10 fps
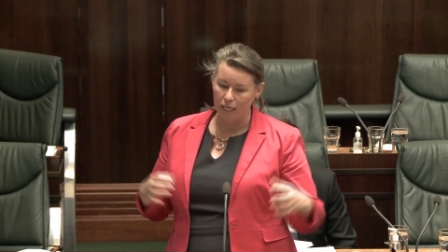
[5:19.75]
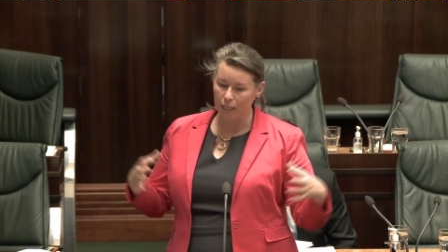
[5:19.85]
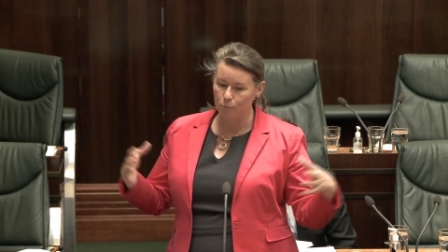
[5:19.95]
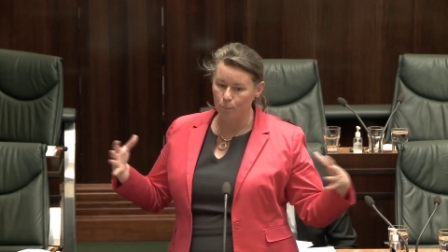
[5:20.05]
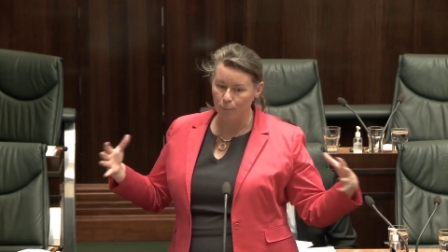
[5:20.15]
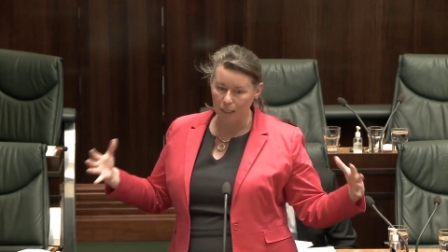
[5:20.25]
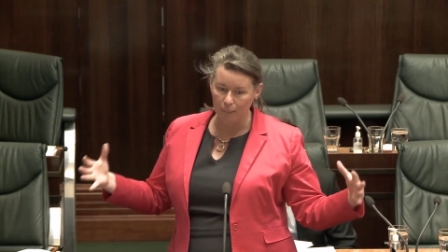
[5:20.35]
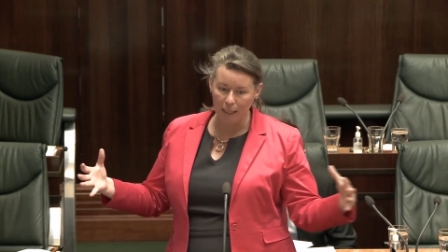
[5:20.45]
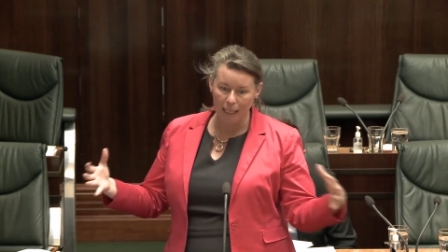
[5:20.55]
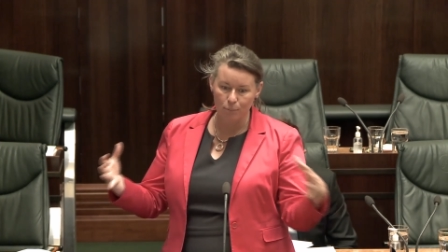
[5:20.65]
It will
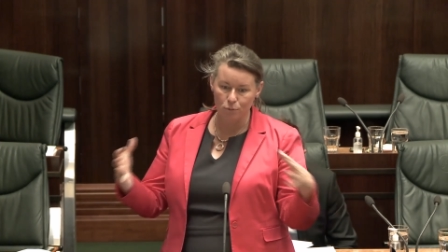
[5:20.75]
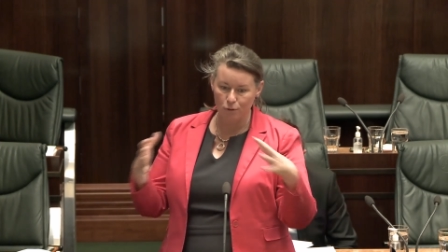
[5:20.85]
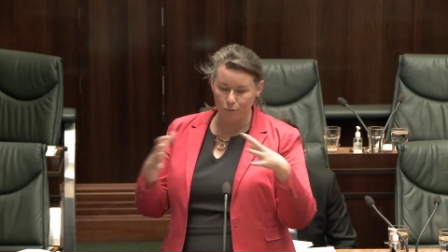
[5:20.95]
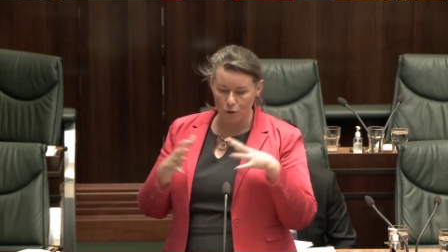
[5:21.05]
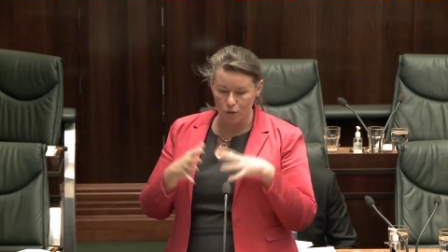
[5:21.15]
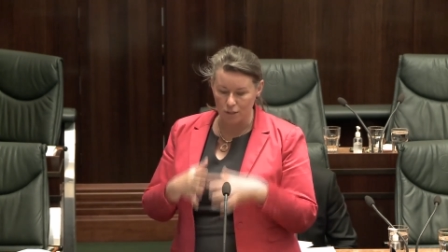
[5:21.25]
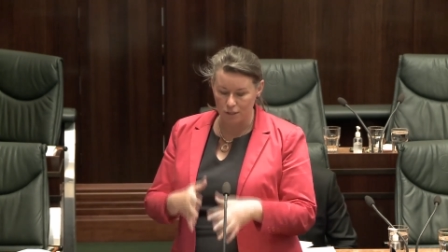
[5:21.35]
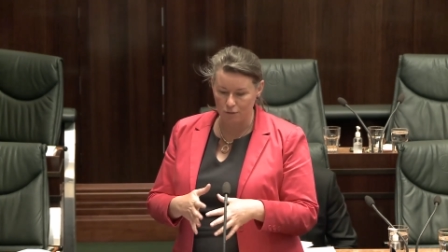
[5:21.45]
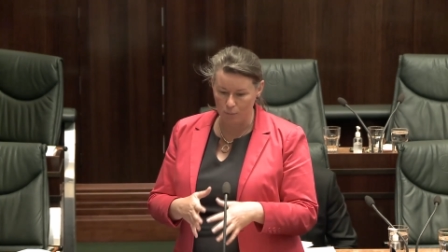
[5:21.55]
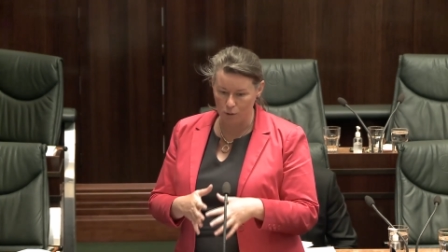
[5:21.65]
bring people's
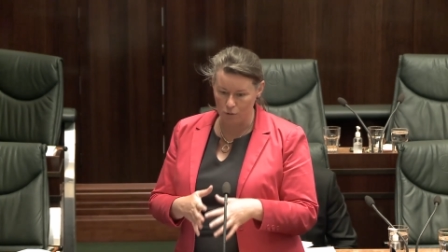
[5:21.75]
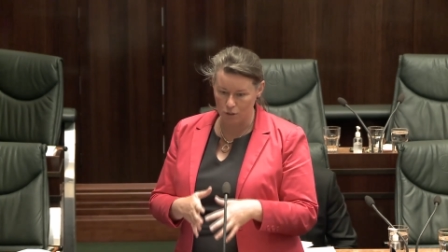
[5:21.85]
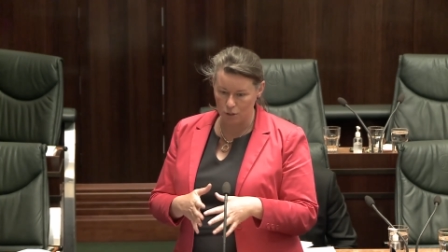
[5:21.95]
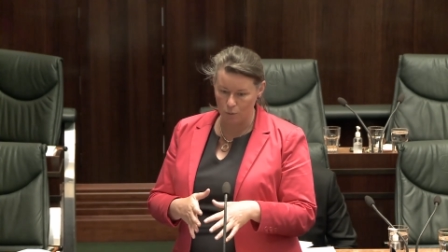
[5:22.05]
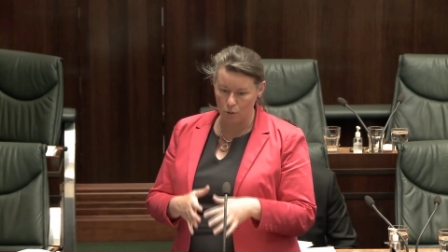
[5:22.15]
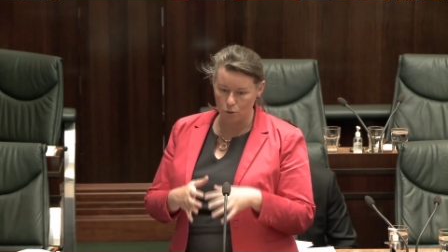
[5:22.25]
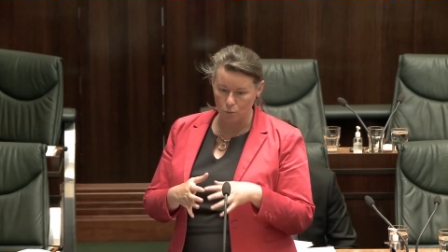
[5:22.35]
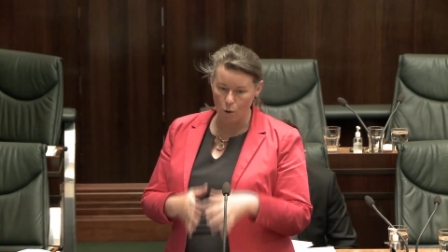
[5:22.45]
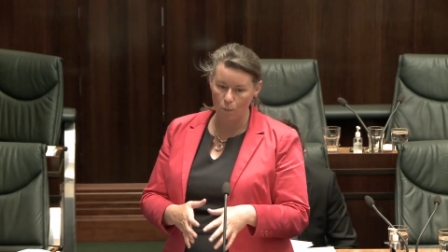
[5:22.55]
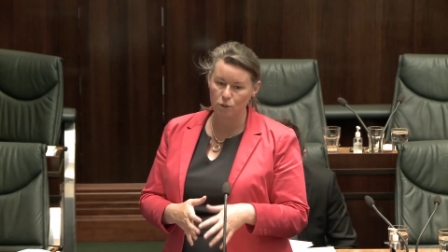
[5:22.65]
focus from across the world
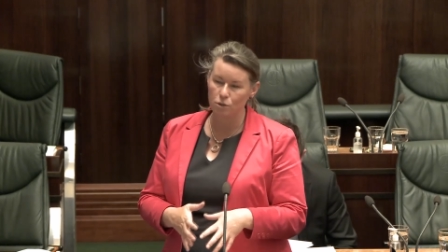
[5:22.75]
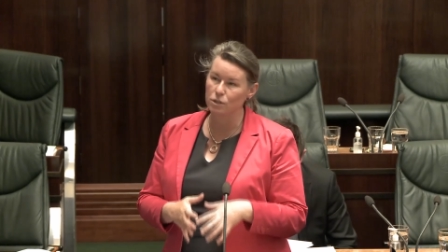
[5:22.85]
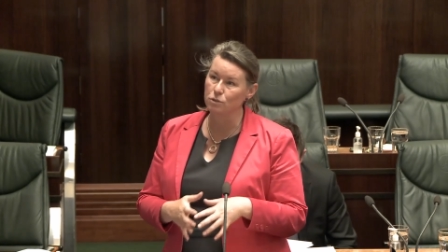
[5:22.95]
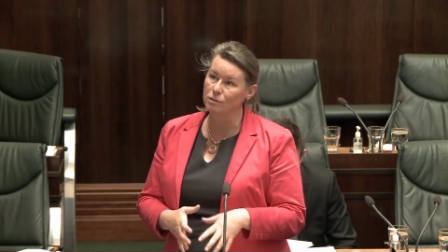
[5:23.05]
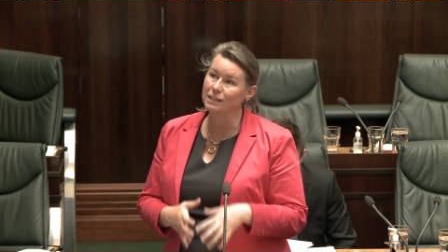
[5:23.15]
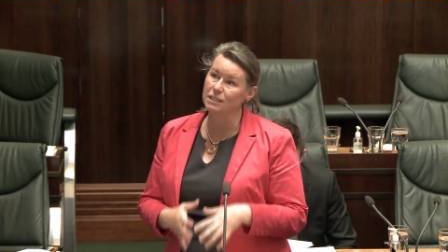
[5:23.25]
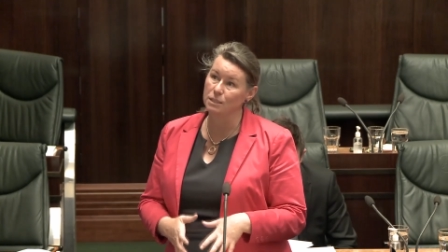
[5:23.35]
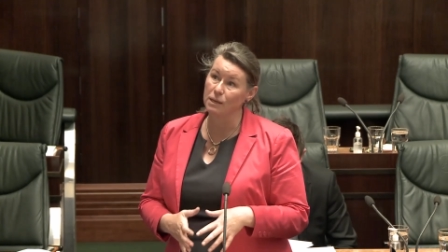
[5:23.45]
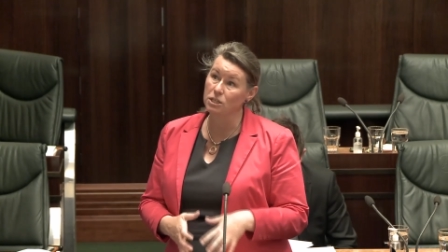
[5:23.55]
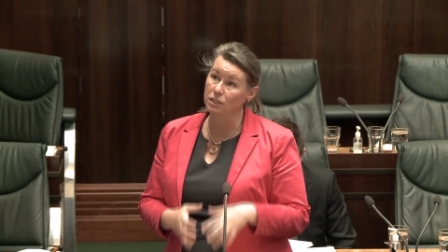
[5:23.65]
to what we do that's really
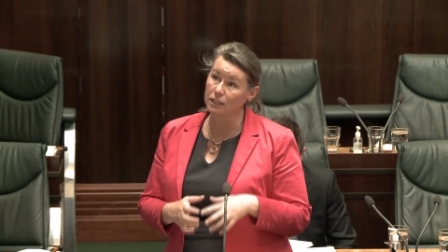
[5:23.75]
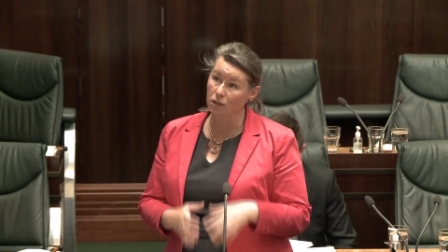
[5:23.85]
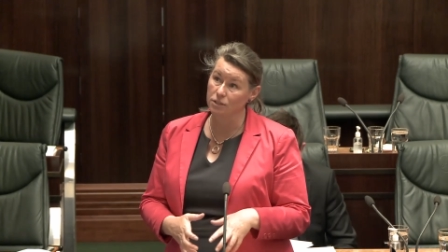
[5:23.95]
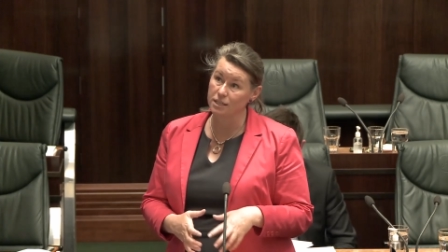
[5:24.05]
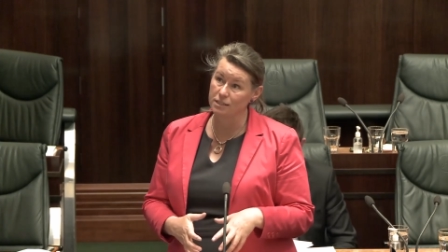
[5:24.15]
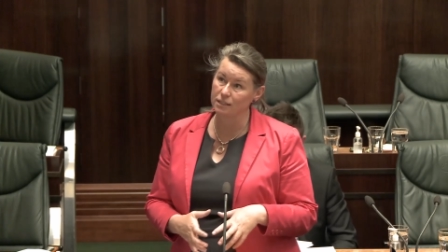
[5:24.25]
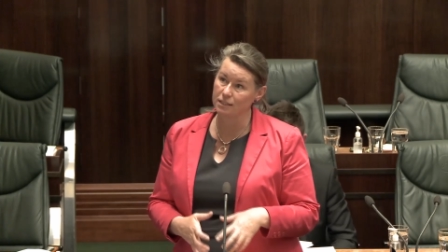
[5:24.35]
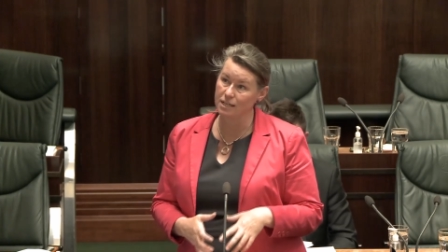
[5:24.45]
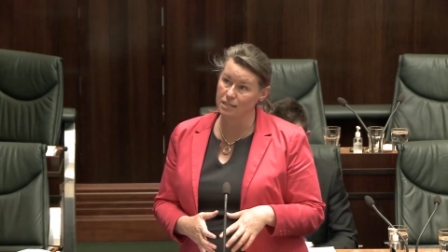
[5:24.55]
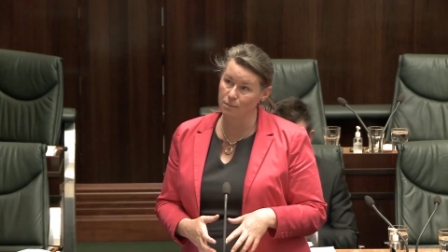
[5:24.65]
special in Launceston
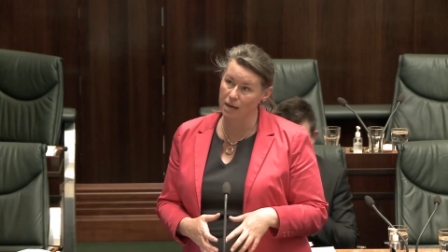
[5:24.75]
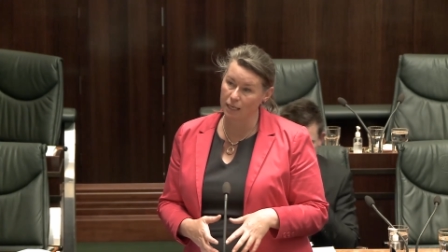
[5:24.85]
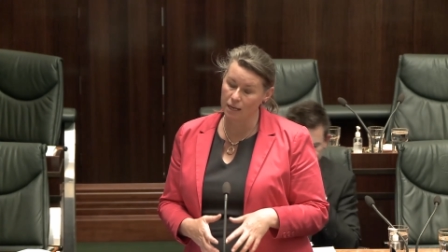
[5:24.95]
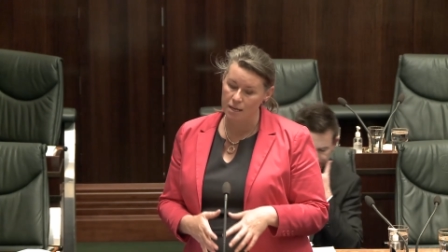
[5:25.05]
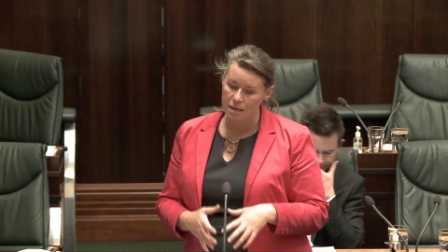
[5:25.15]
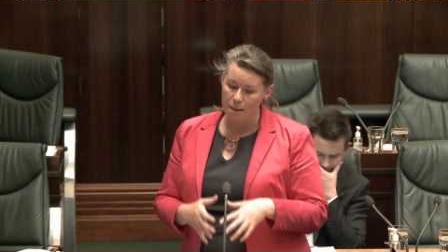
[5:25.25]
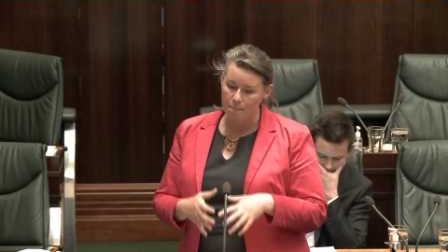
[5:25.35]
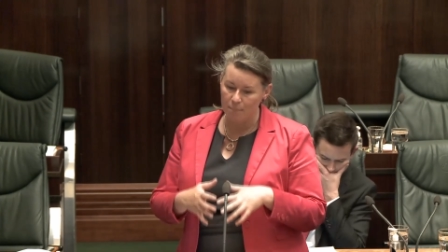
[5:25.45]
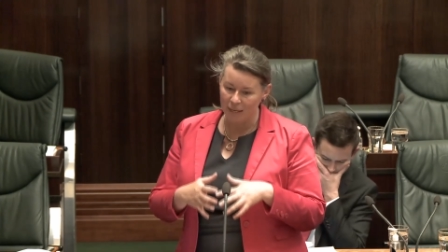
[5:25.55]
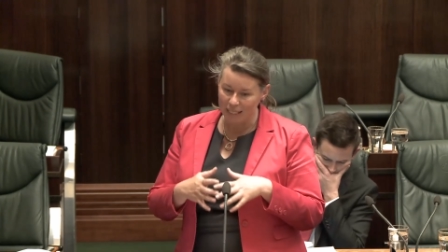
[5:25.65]
and Tasmania,
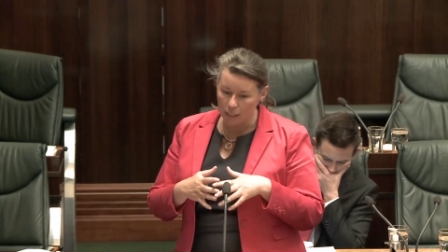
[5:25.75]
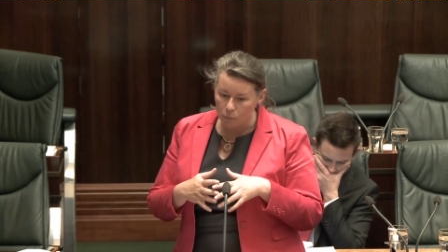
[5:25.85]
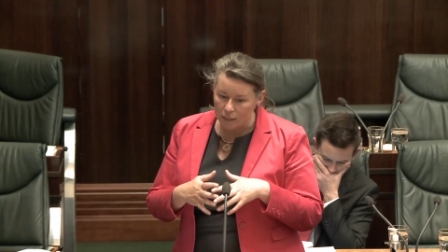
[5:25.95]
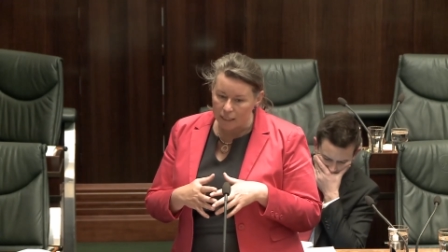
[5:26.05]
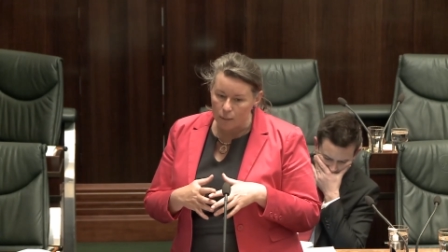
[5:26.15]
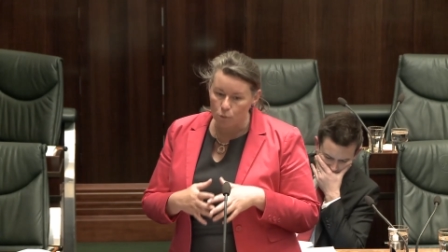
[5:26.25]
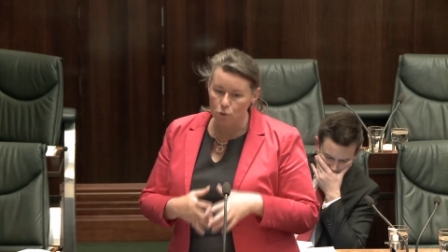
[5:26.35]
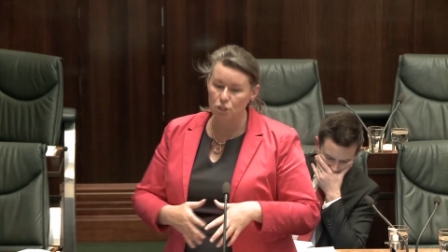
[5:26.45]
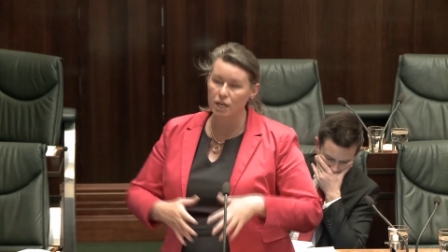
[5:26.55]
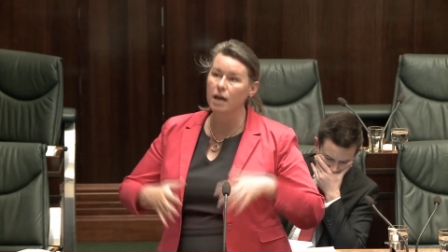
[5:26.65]
but equally it
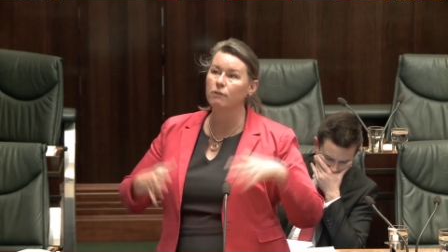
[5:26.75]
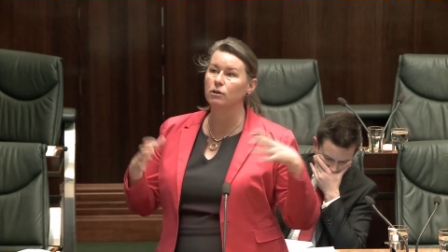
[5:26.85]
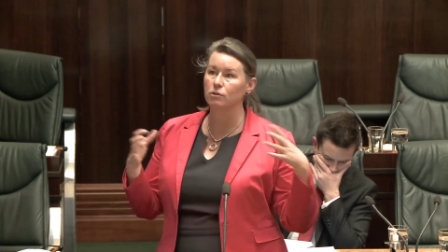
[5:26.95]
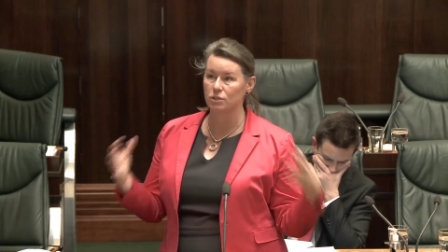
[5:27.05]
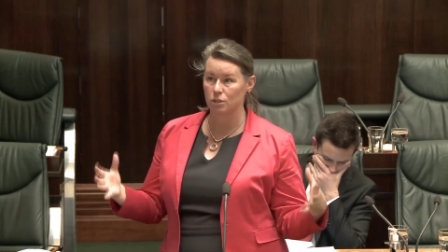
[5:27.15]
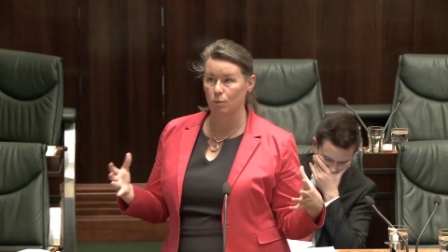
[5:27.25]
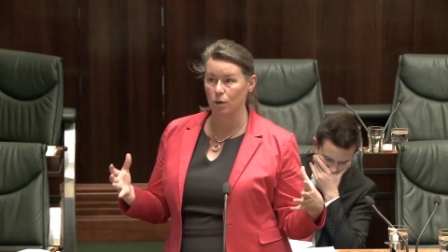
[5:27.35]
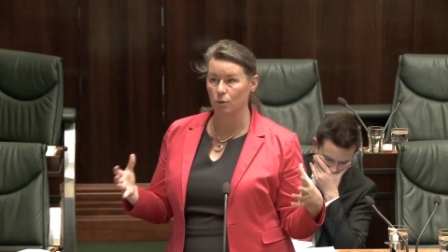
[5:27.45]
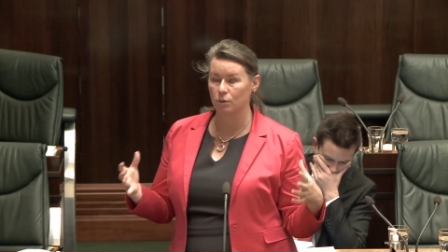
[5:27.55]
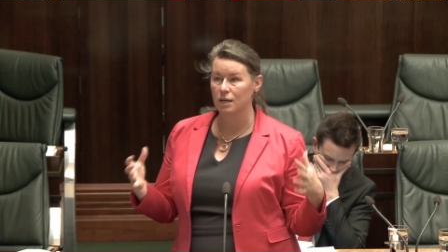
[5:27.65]
will share across the
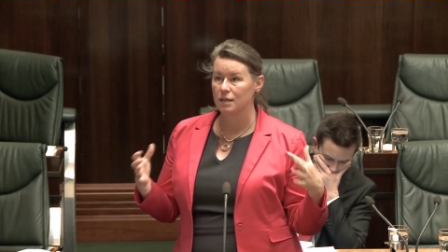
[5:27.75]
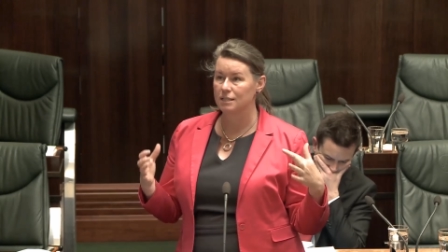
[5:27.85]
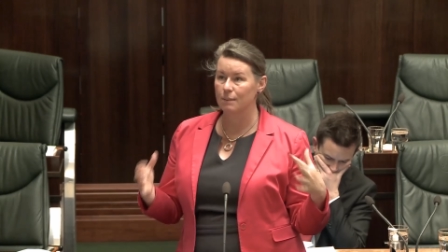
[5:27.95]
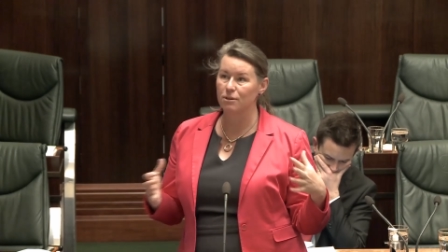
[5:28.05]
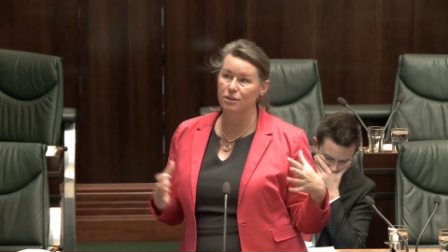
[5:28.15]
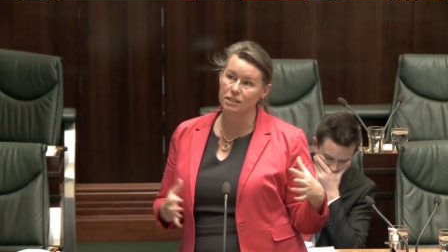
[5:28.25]
world some of the